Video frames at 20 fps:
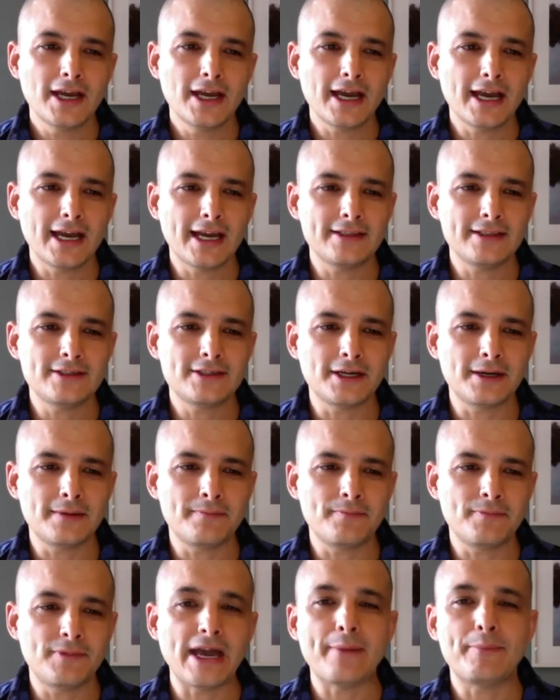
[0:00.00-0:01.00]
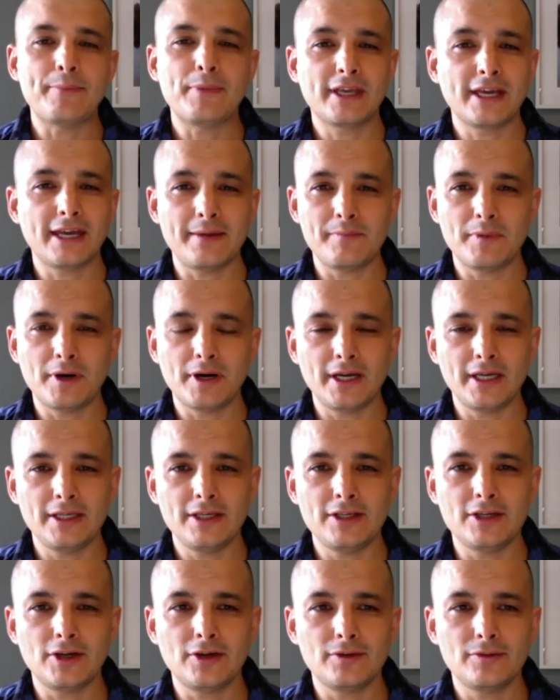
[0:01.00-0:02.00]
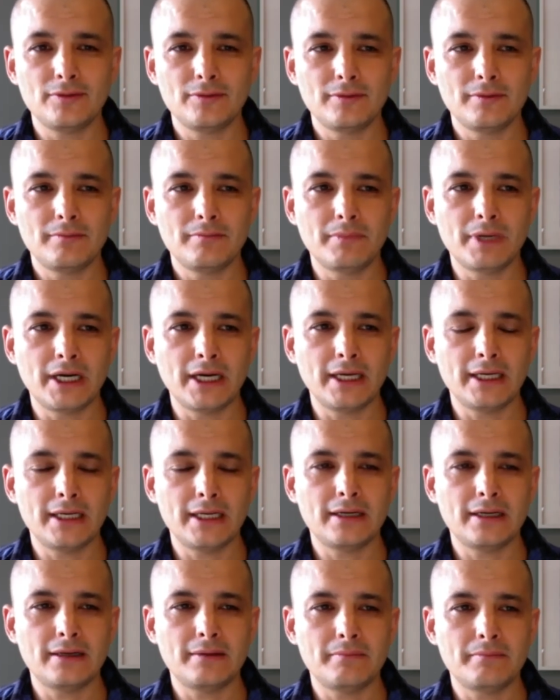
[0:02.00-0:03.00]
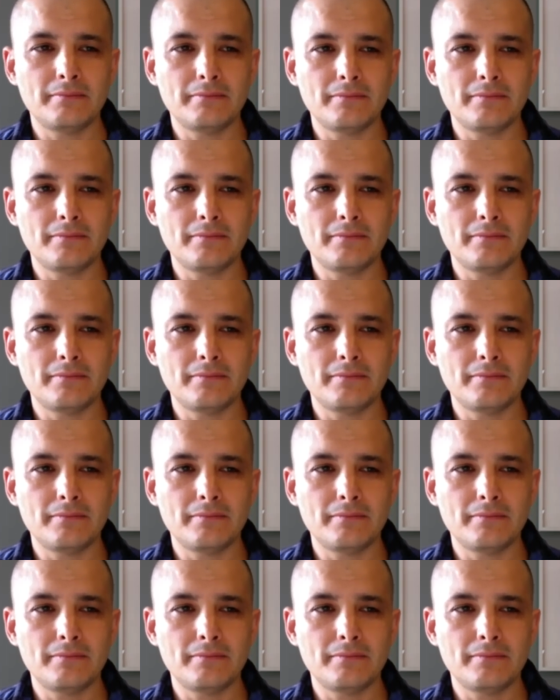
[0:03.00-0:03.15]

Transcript: And um, that became my, you know, my uh,